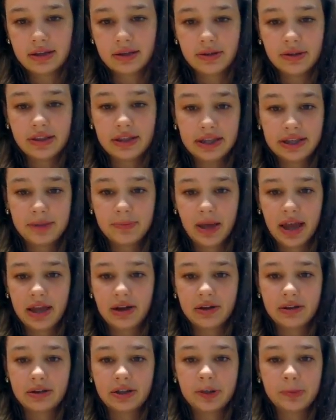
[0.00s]
this
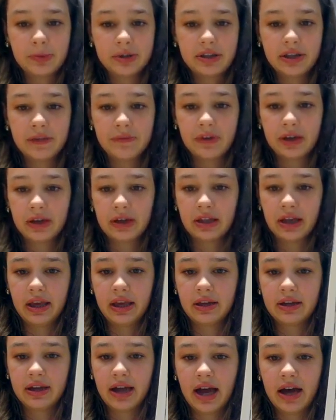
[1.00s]
panel
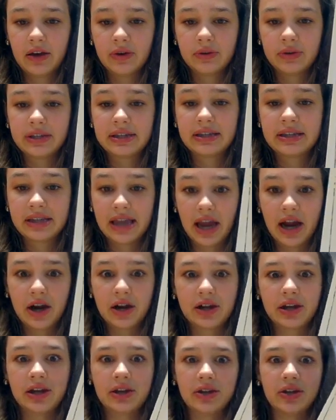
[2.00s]
specifically how
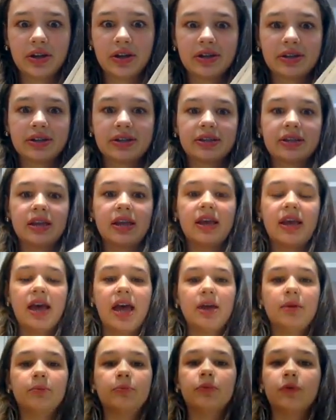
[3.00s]
scared he looks.
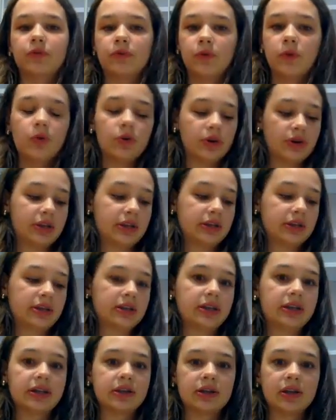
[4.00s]
And before, this
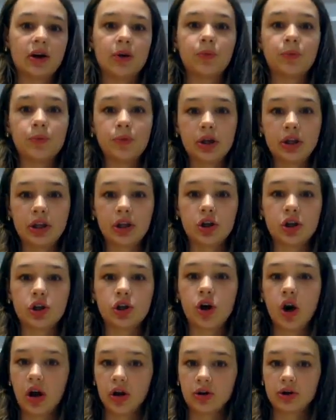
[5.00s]
is a really good
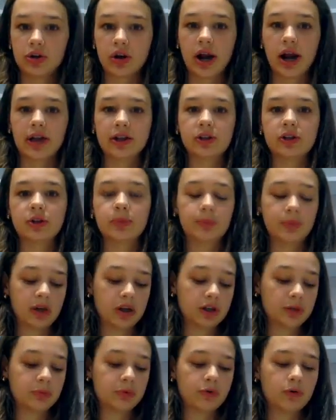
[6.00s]
contrast,
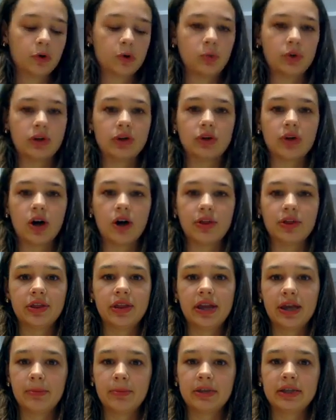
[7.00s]
because before we saw
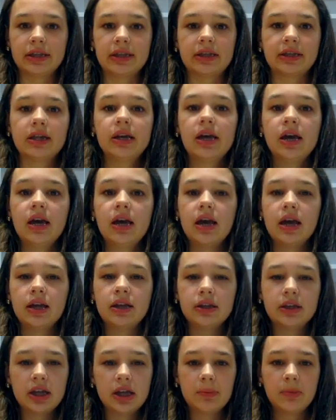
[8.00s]
him as this
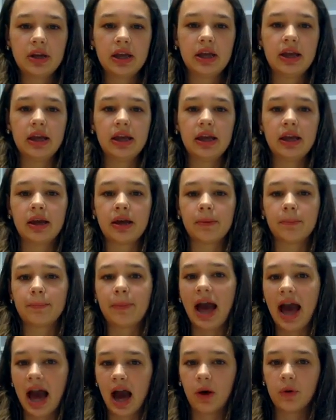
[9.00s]
intimidating,
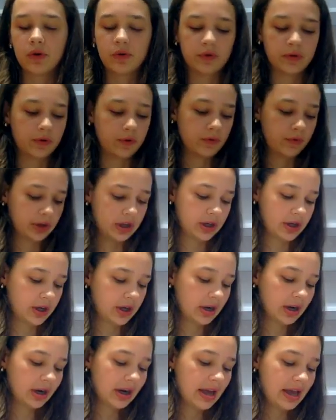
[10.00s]
powerful
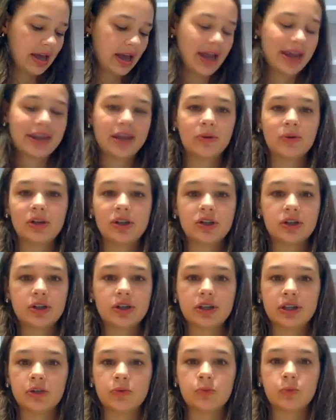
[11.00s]
figure, and now he's
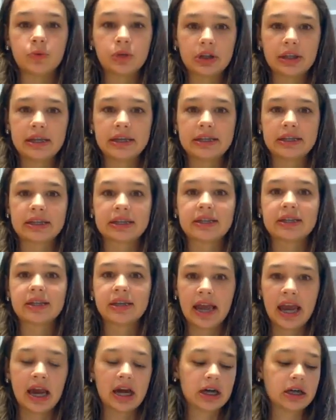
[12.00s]
just this really
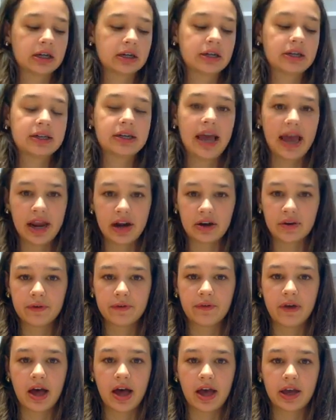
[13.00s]
scared,
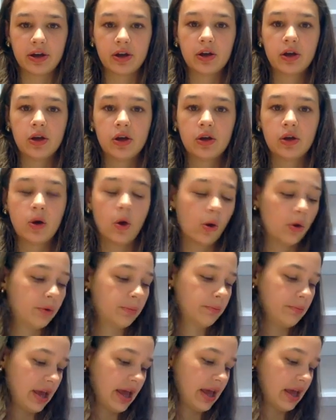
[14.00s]
terrified old
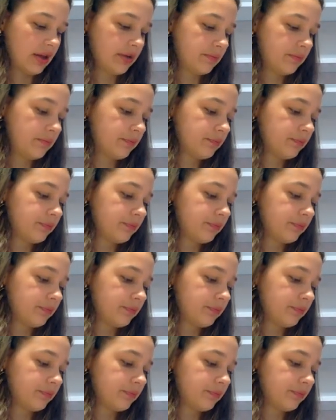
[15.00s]
man.